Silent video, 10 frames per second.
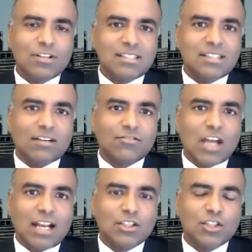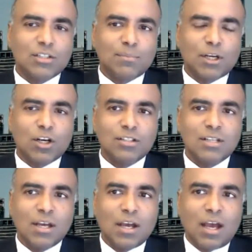set of challenges because
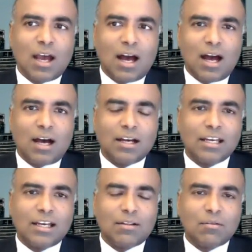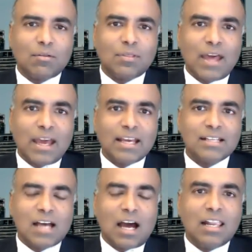there
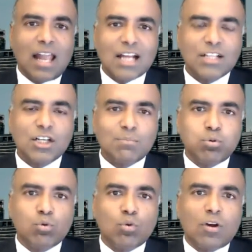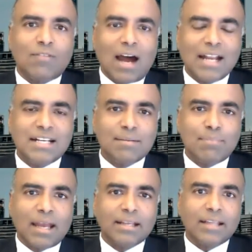is a larger pool of
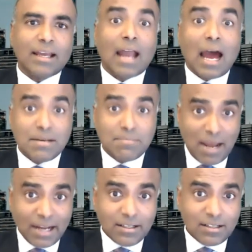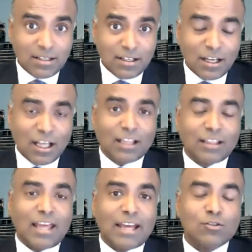underbanked and unbanked.
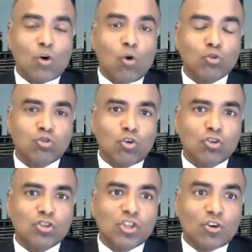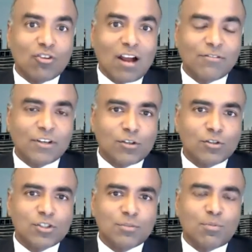There is also geographical
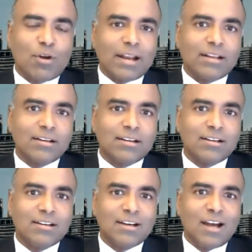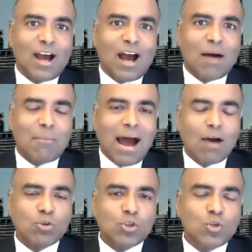spread.
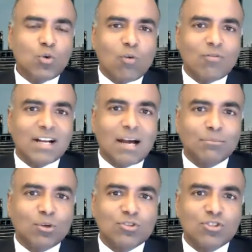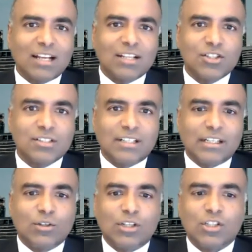How do you overcome those challenges in
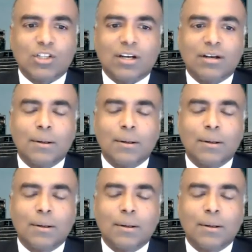Indonesia?